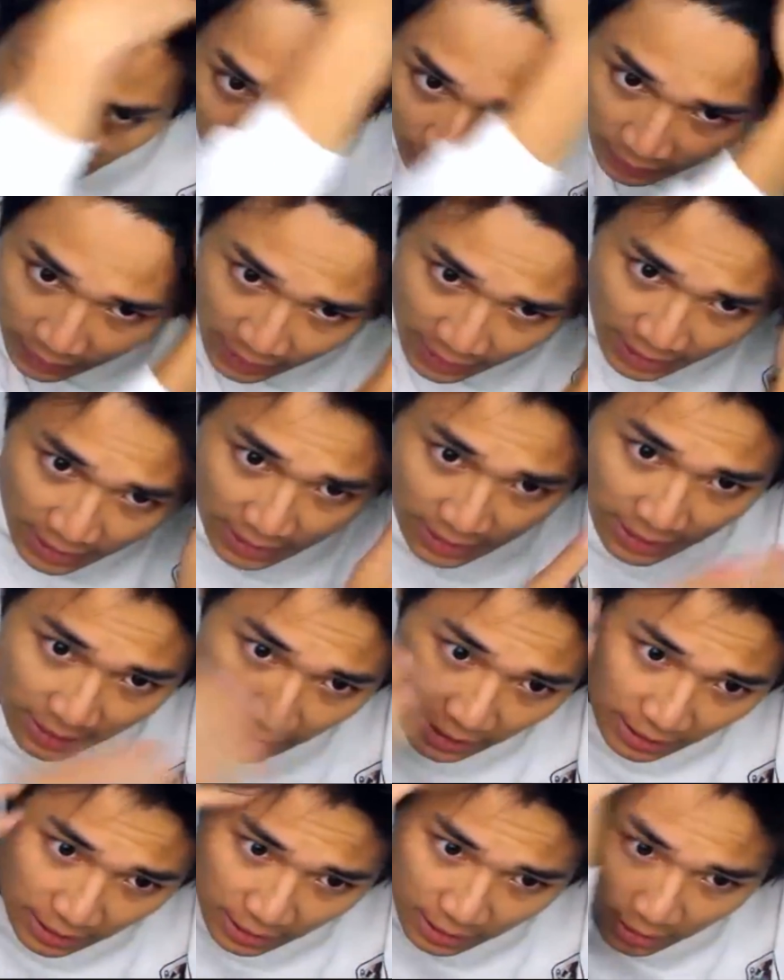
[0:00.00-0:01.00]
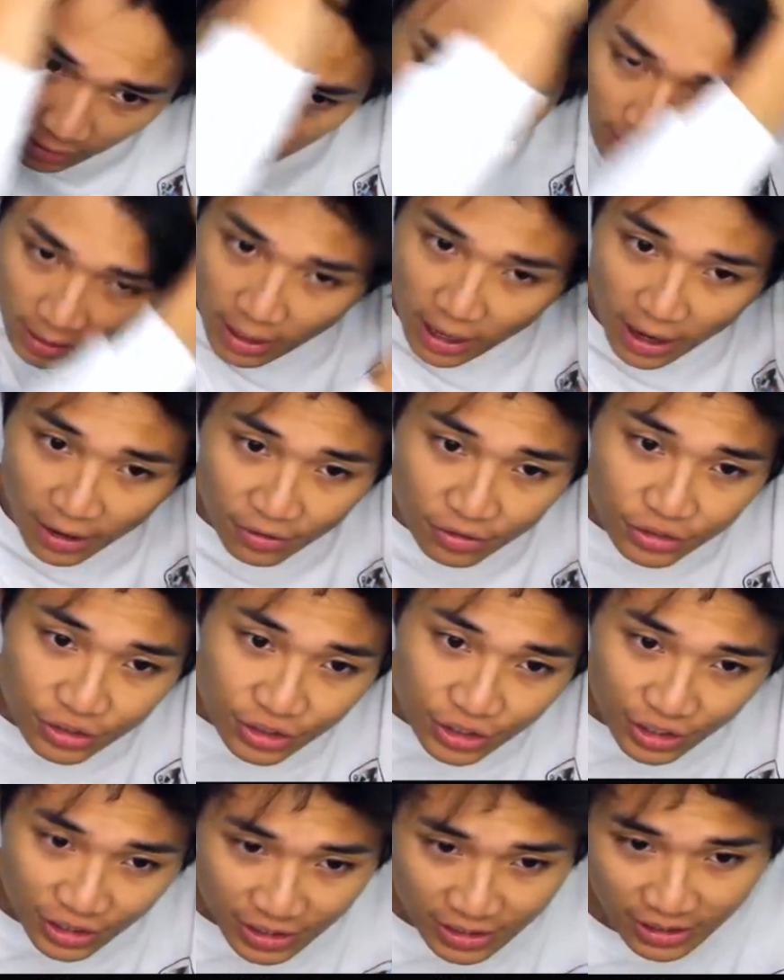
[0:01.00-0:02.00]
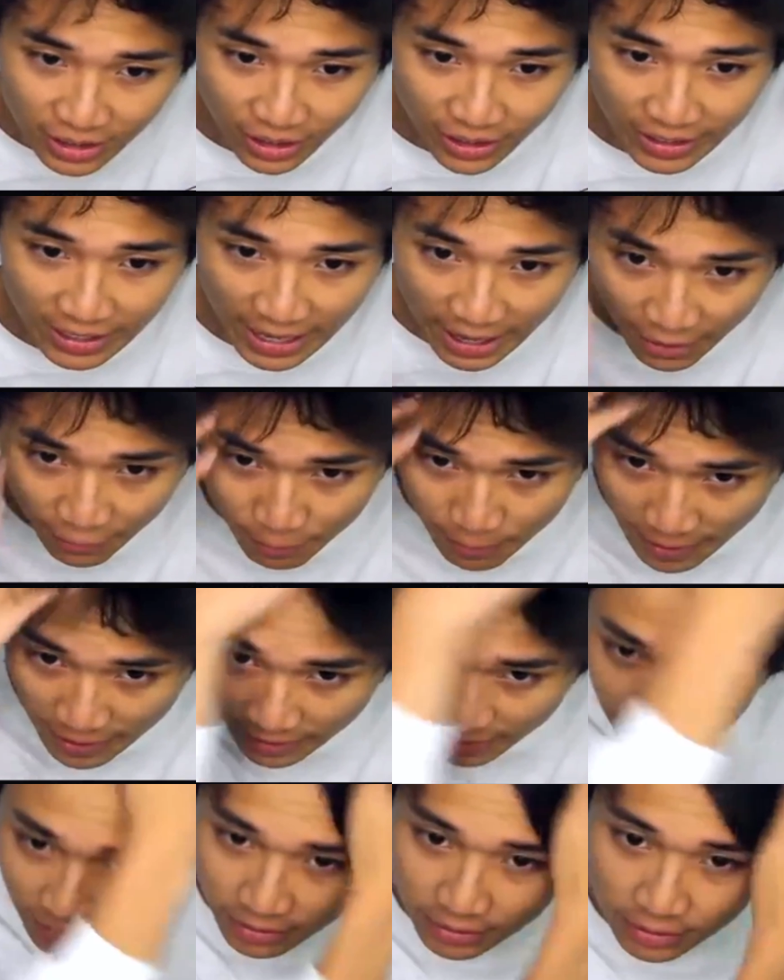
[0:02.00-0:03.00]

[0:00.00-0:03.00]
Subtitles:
clearly I've just gotten out of bed.